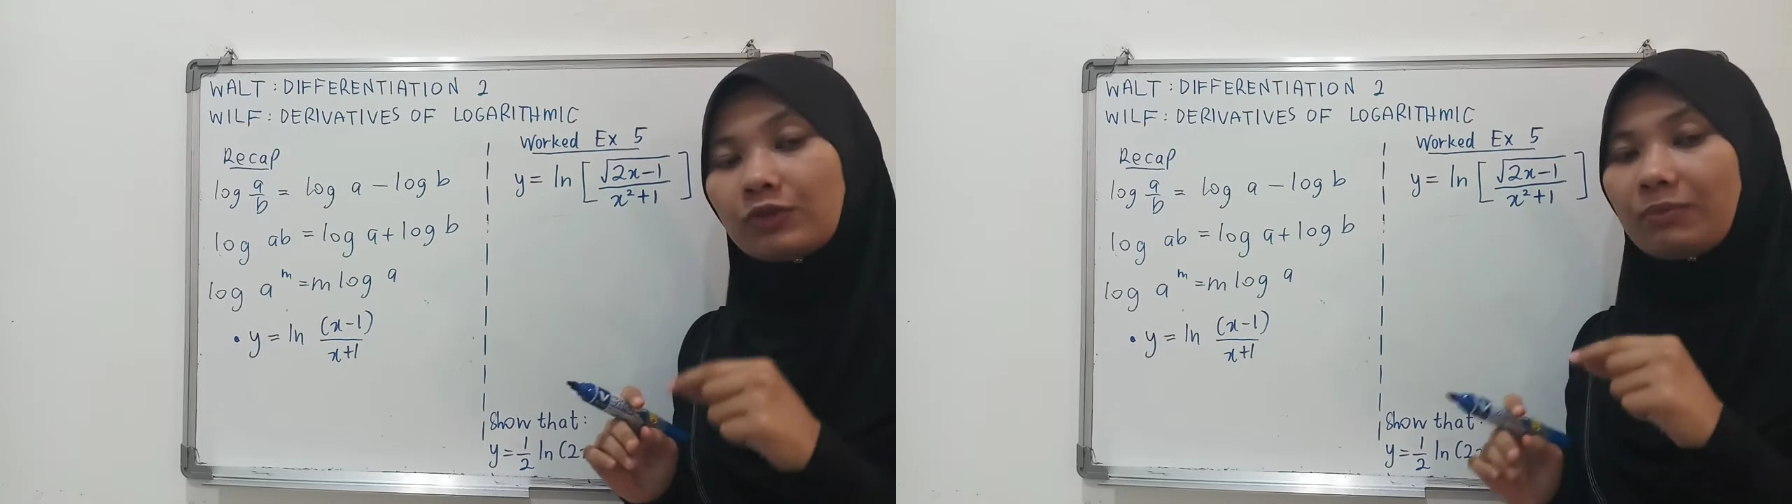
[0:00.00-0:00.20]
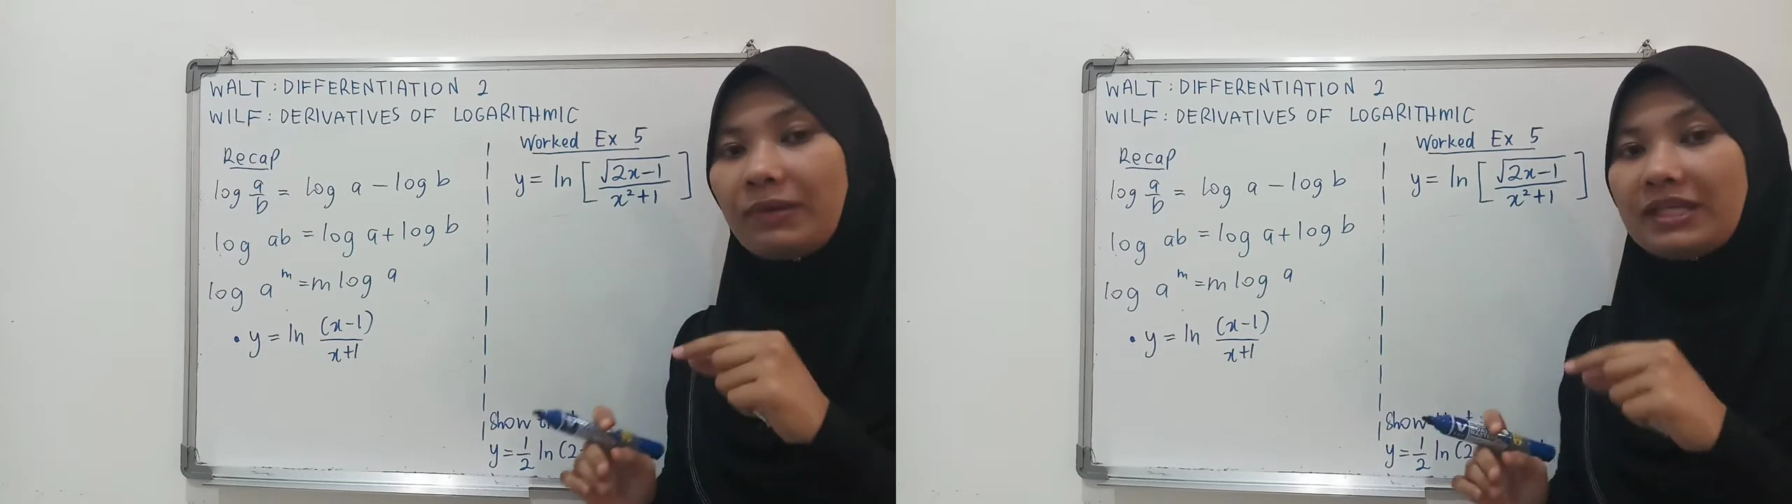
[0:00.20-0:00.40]

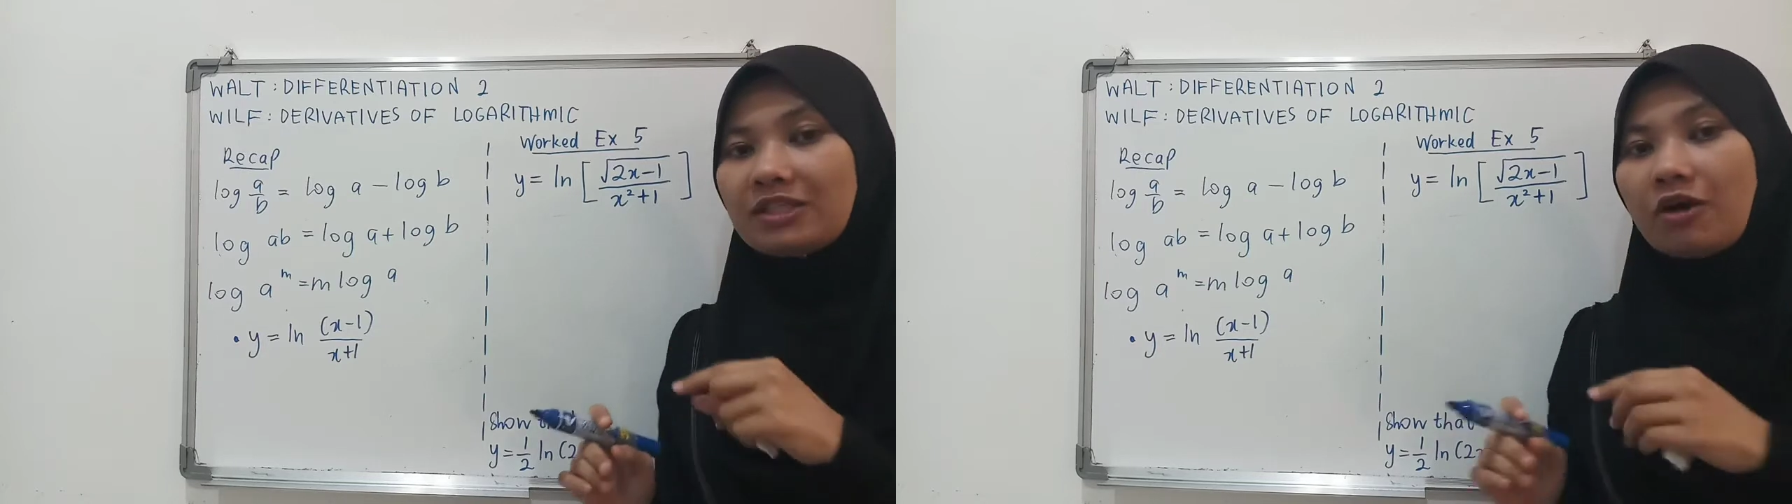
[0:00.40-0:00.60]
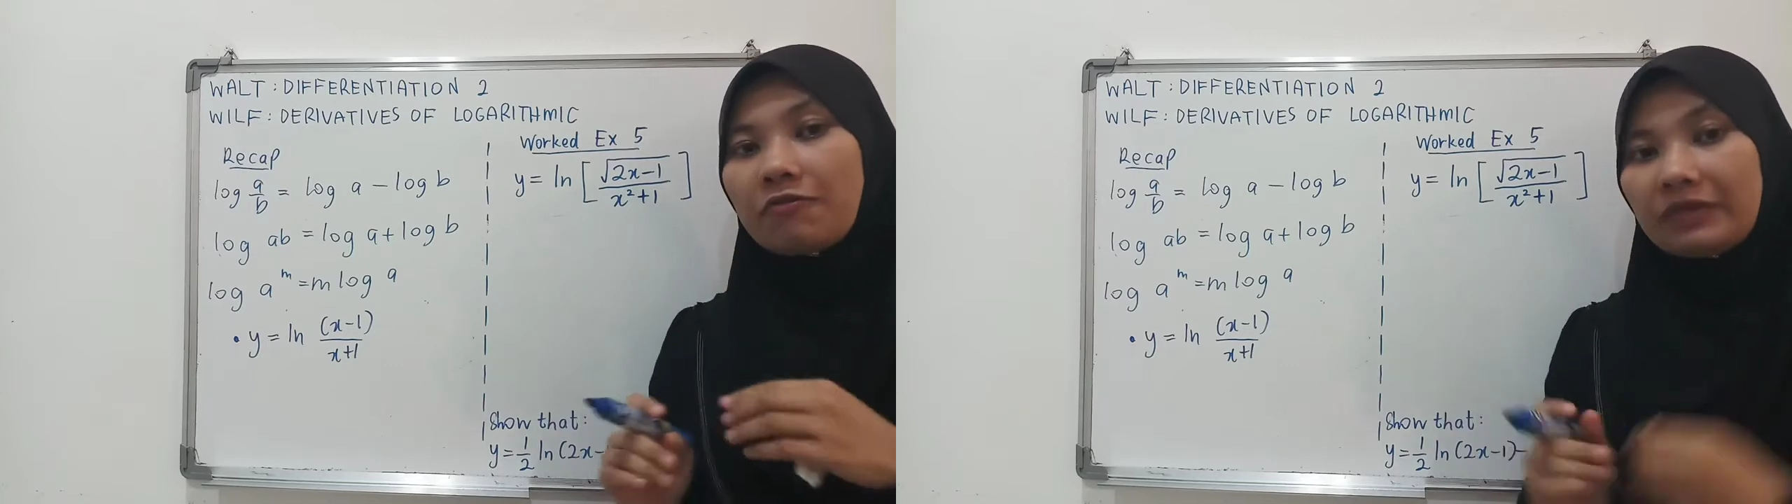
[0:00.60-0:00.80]
to the base
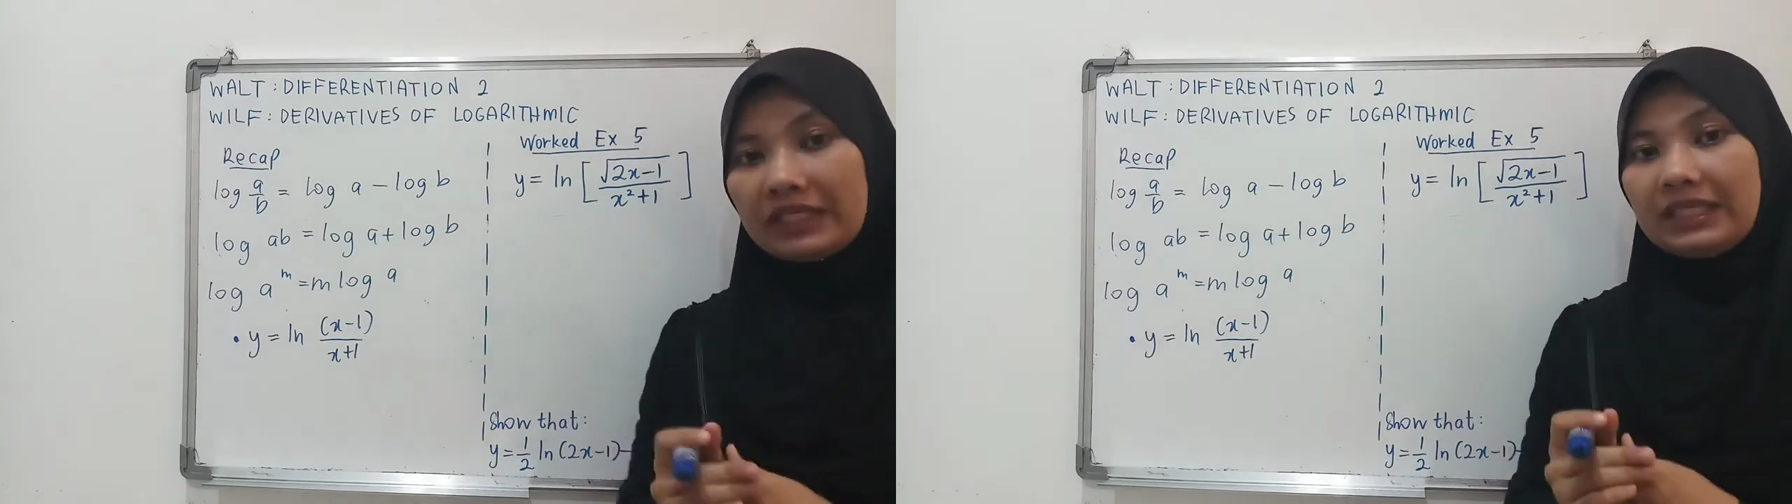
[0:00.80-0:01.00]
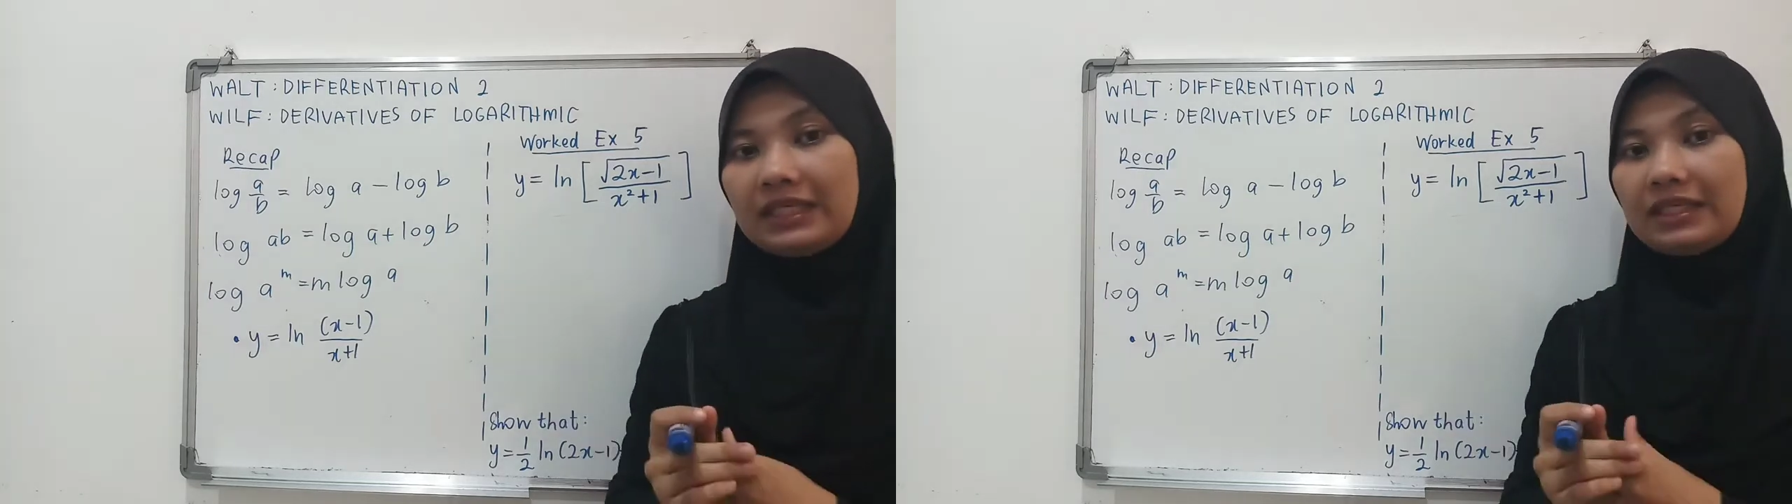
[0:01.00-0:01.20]
of
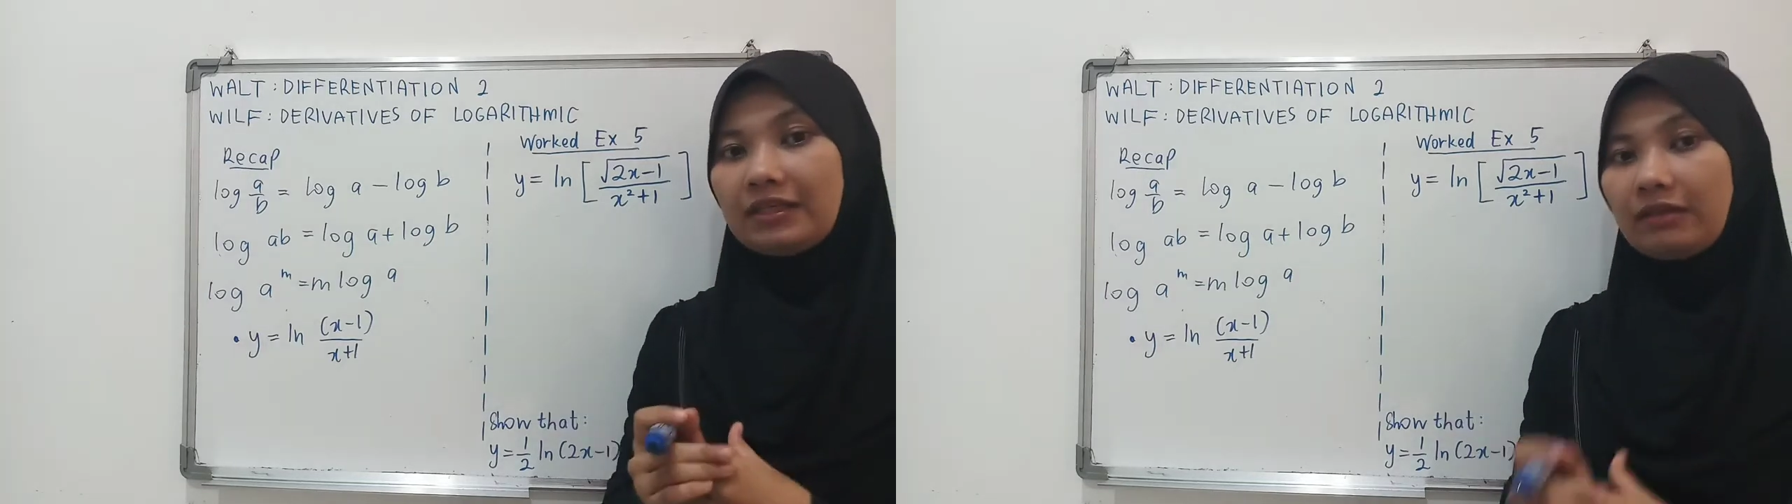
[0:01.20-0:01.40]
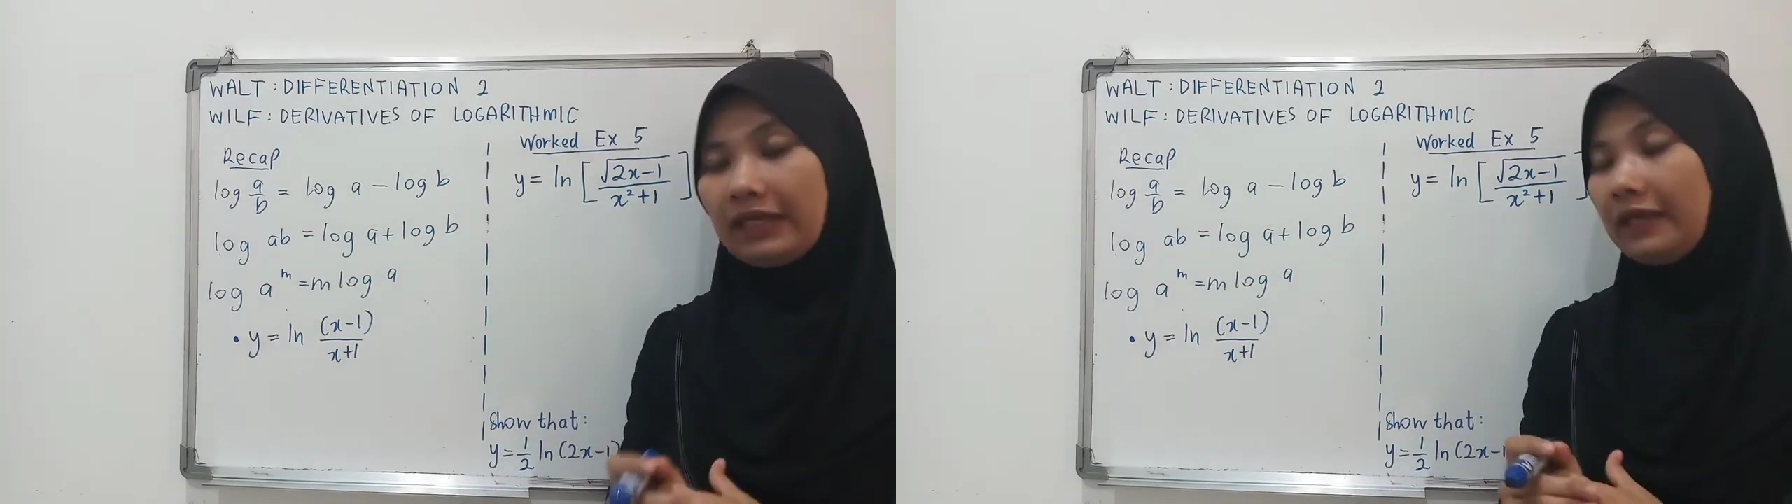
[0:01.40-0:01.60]
e.
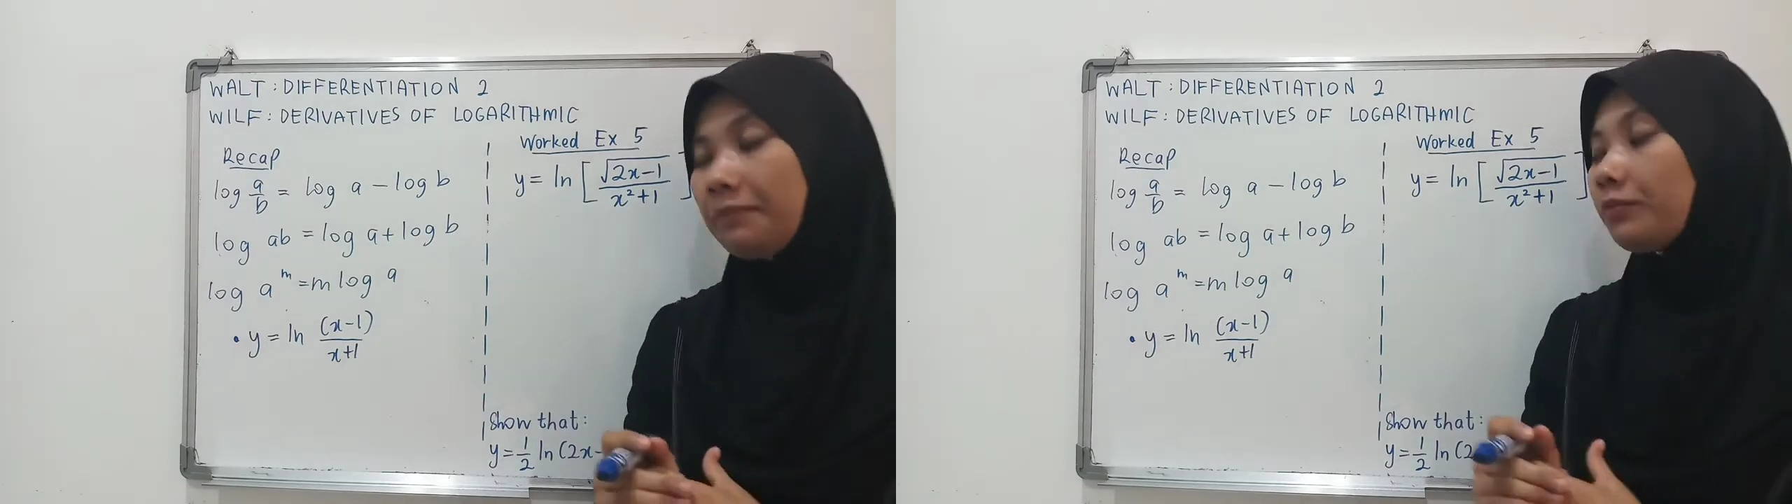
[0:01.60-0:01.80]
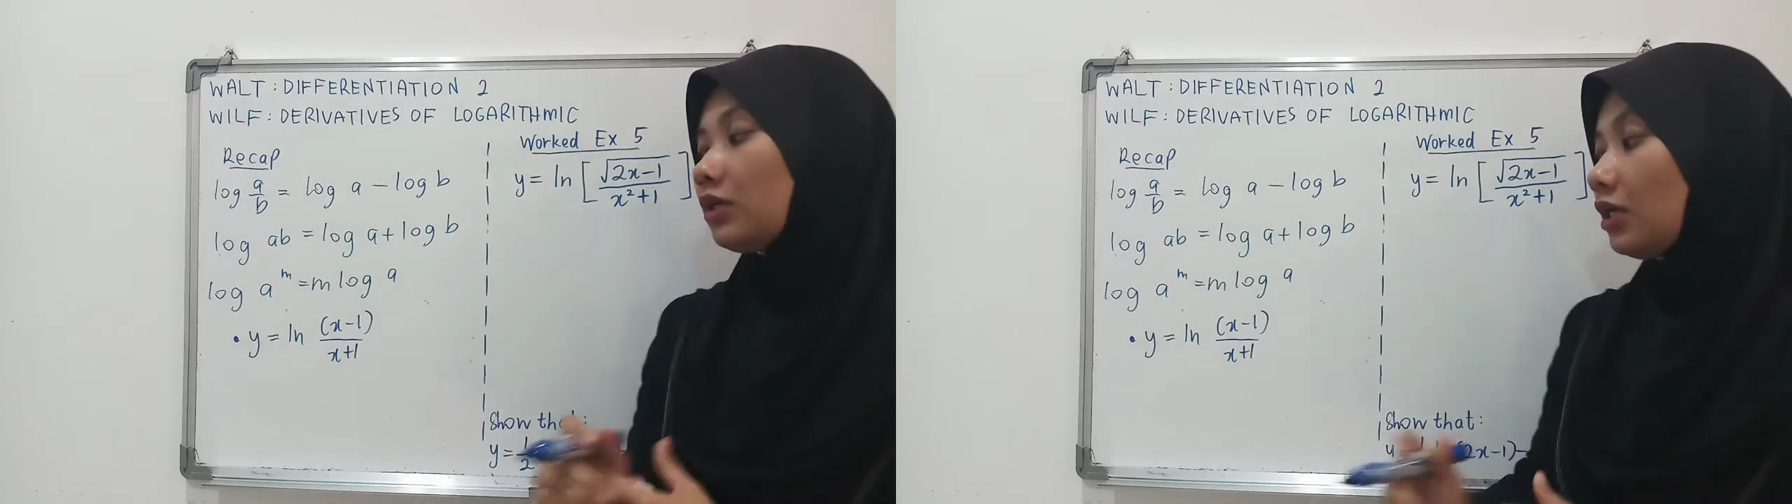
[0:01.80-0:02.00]
Okay?